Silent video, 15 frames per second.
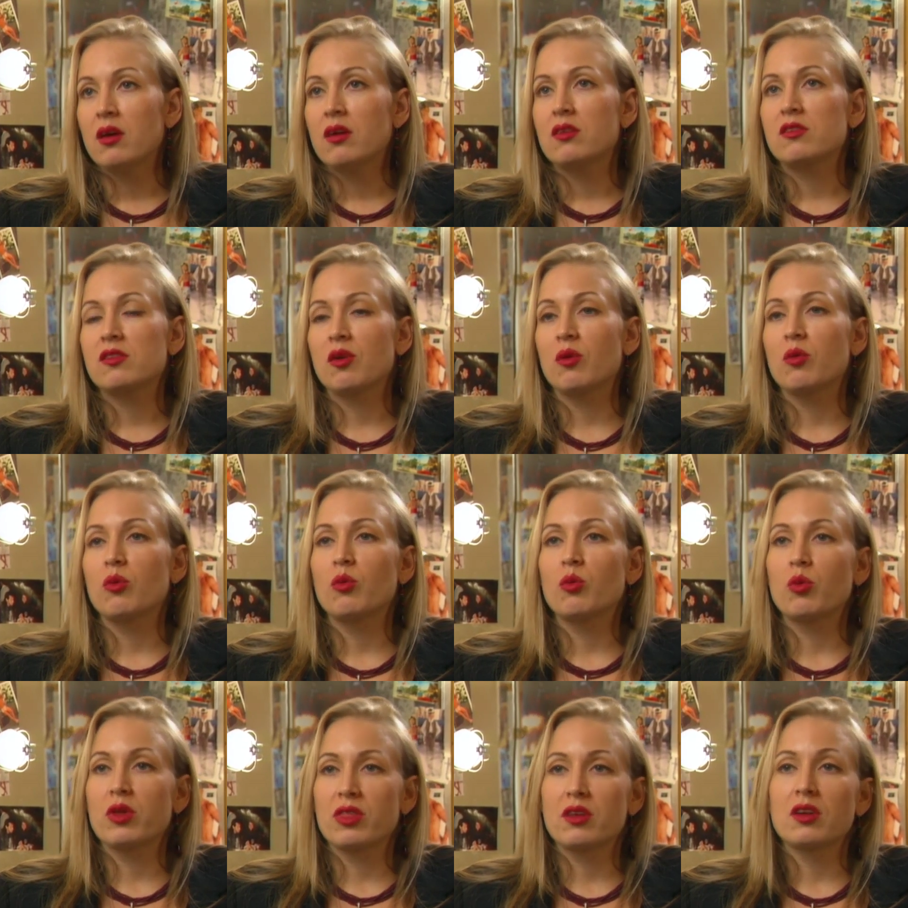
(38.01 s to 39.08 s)
So
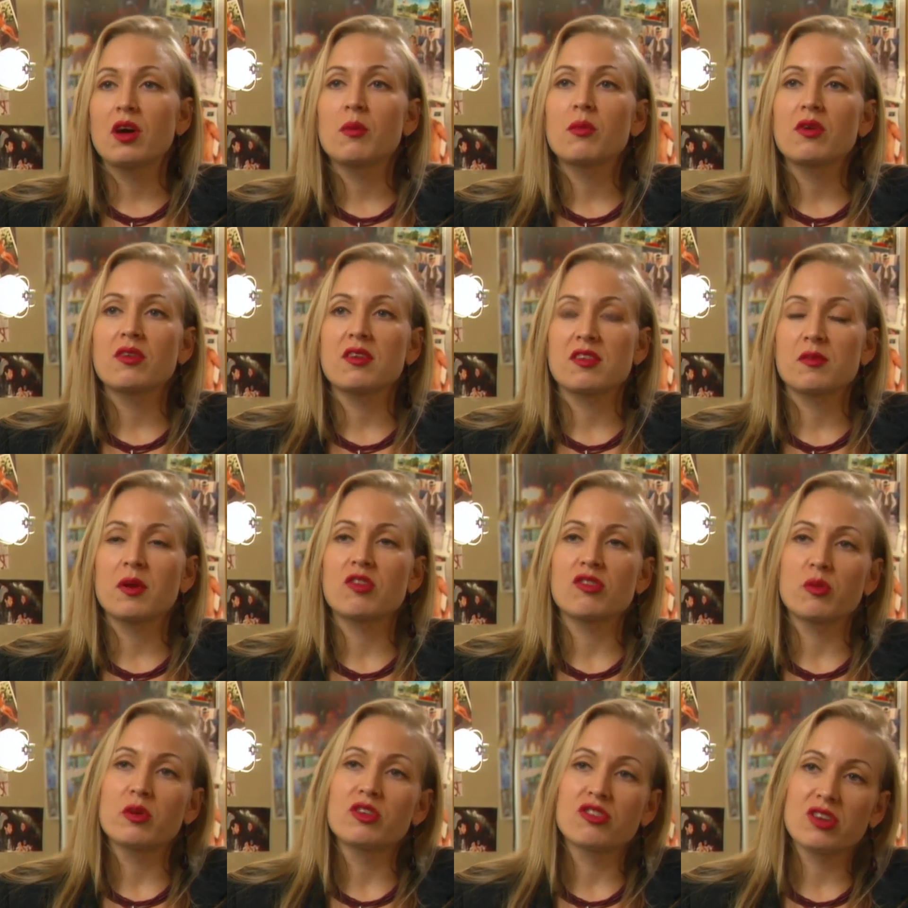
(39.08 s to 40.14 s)
with the numbers, especially
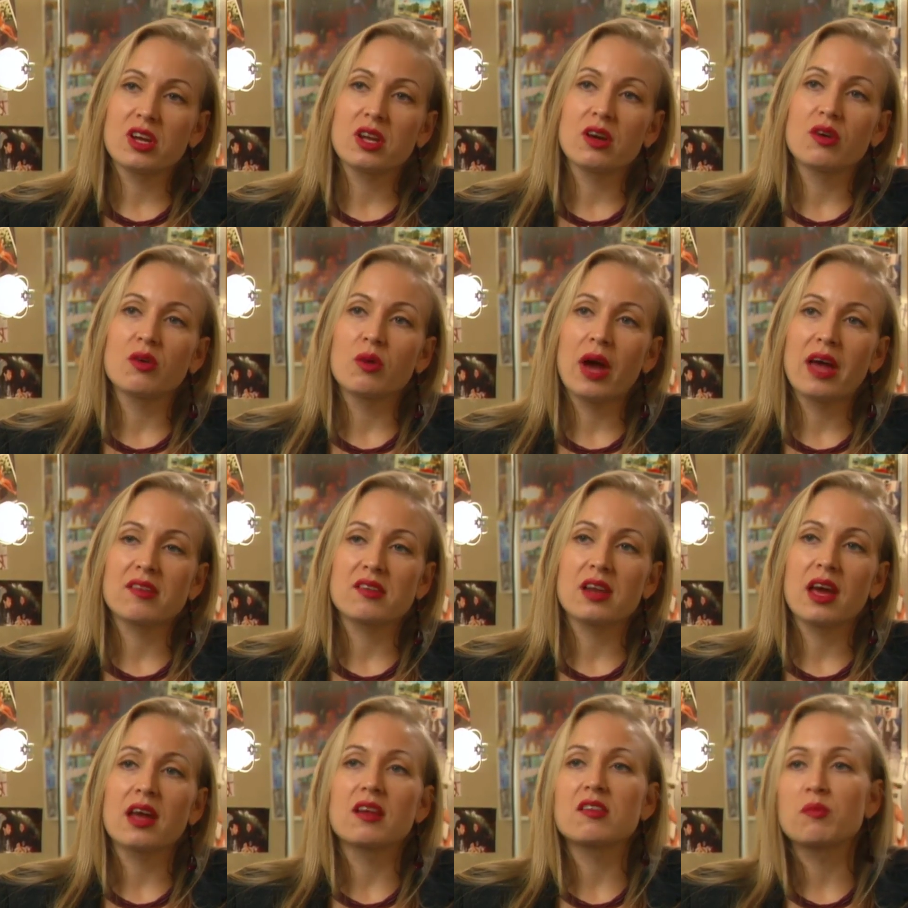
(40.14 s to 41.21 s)
with Gina, who hasn't
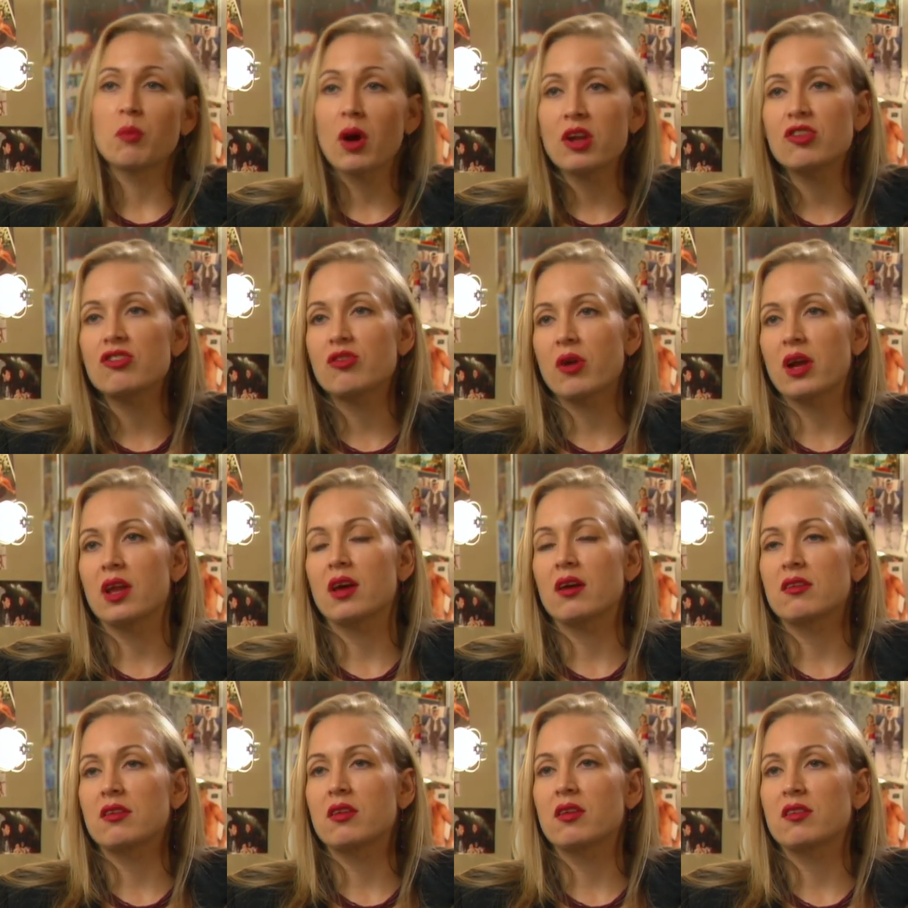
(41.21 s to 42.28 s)
had as much training
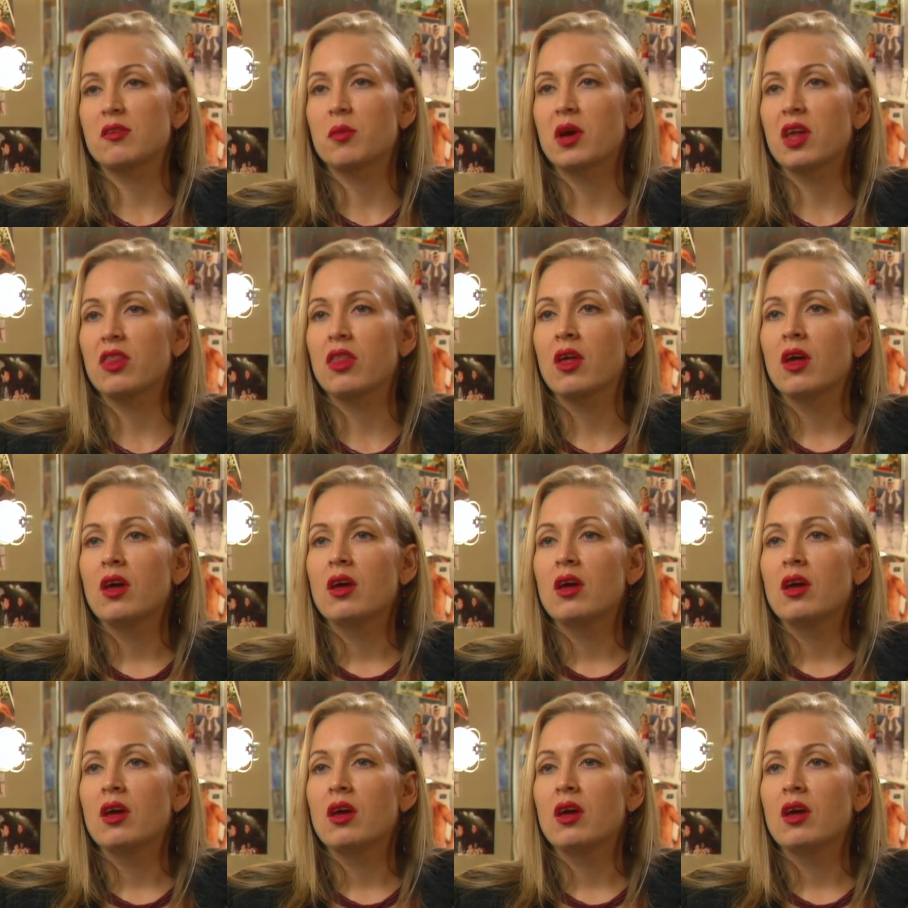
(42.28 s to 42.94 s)
as Elizabeth,